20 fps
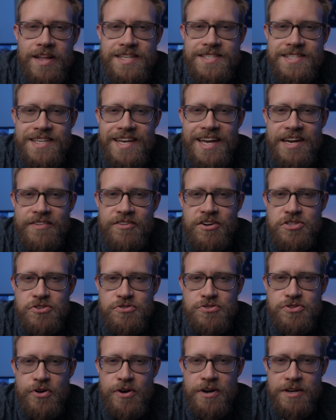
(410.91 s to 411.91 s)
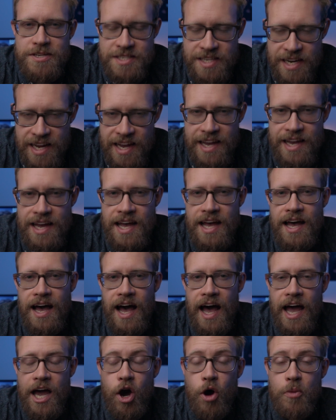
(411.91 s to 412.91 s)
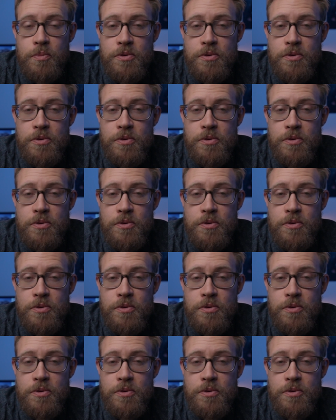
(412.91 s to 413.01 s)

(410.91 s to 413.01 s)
that's the end of our tutorial today. I hope